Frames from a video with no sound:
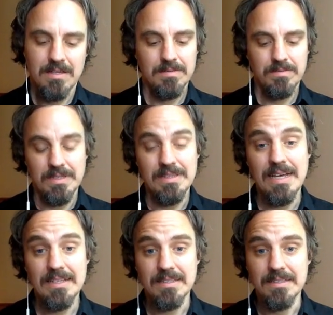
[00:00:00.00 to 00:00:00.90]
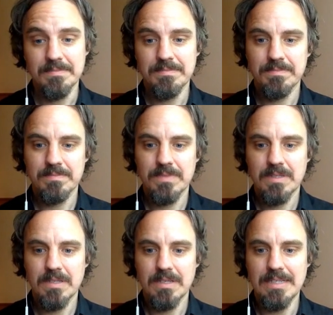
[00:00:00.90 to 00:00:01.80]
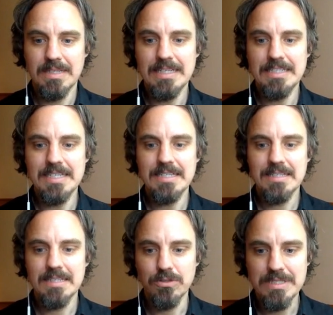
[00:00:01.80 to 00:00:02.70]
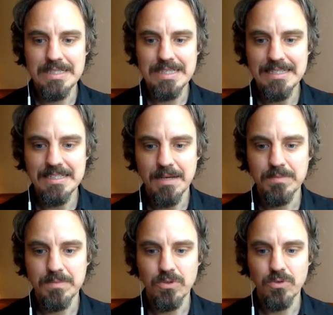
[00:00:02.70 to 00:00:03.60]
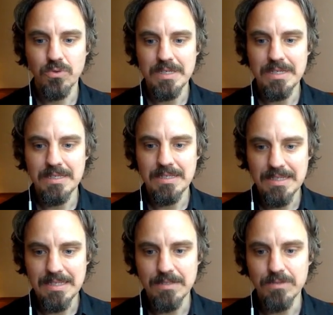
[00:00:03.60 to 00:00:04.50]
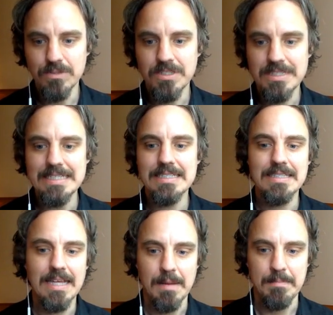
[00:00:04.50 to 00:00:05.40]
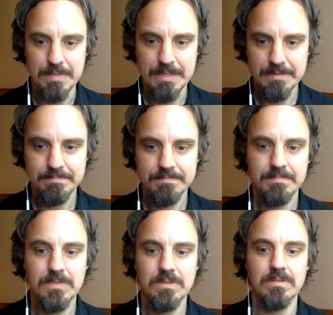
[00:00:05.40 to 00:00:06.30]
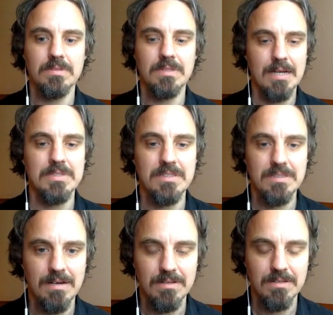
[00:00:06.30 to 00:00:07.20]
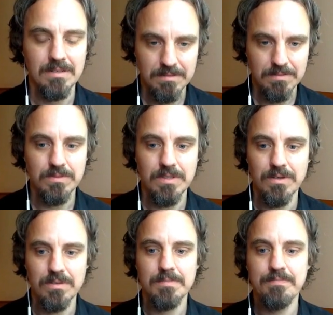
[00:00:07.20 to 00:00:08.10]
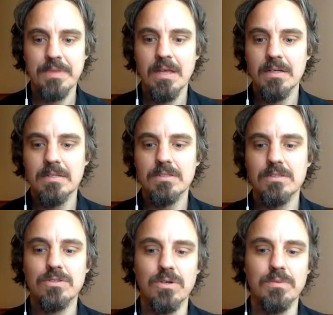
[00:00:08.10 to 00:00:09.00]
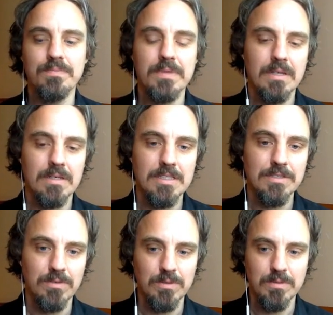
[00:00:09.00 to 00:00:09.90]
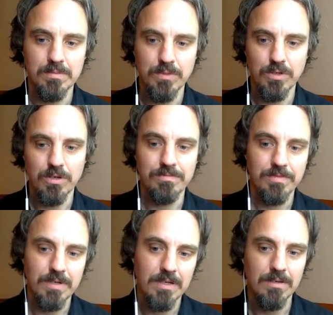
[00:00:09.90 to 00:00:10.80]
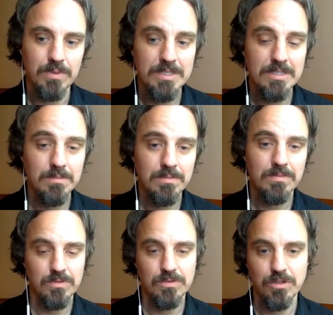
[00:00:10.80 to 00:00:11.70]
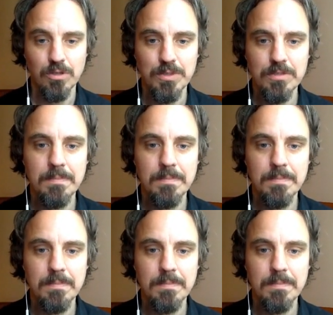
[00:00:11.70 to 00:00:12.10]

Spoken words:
in Latin, diligite justitiam qui idiutis terram. So terram is terra, like the earth. So this is from the book of Wisdom, Solomon,